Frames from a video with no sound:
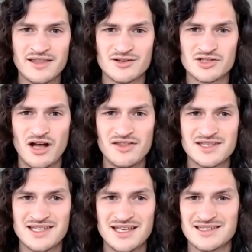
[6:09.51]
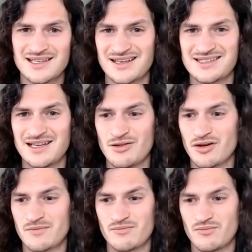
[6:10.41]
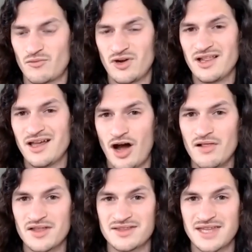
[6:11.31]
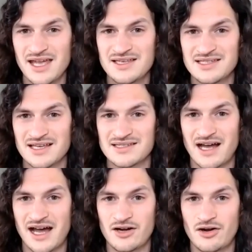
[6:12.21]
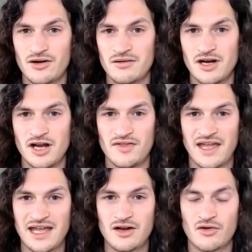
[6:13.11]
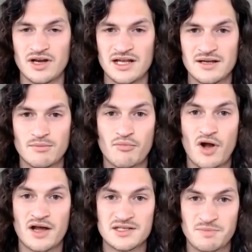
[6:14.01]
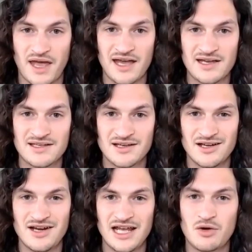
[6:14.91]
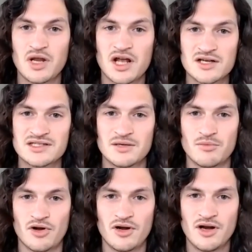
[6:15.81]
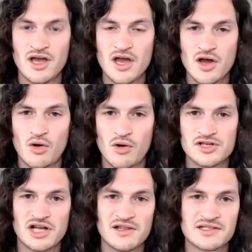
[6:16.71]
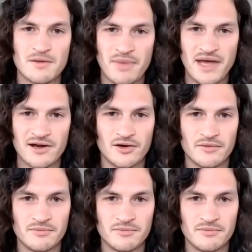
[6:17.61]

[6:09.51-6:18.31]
There's all these things. And I say, look, really all it takes is either an angry prospect, an angry customer, or a jealous competitor.